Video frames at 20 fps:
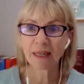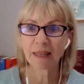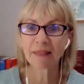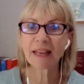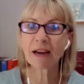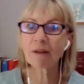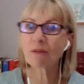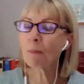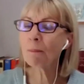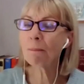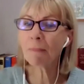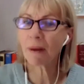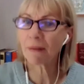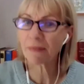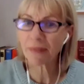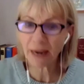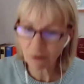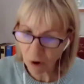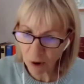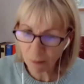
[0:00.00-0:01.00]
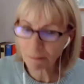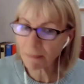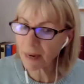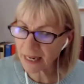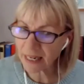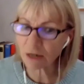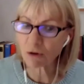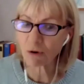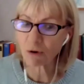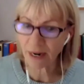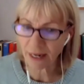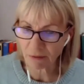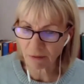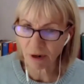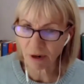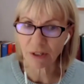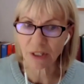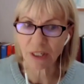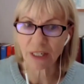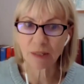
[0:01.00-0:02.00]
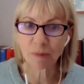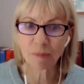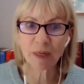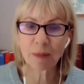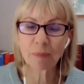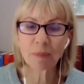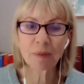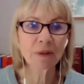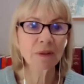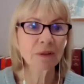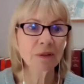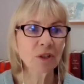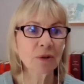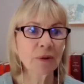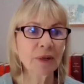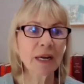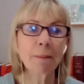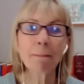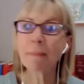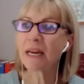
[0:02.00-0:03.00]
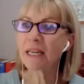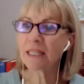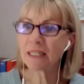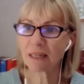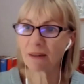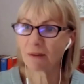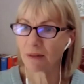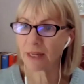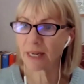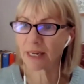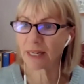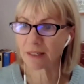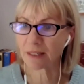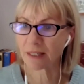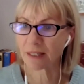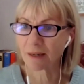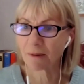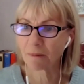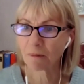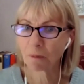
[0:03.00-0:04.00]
there are there are many granny rosies people doing amazing things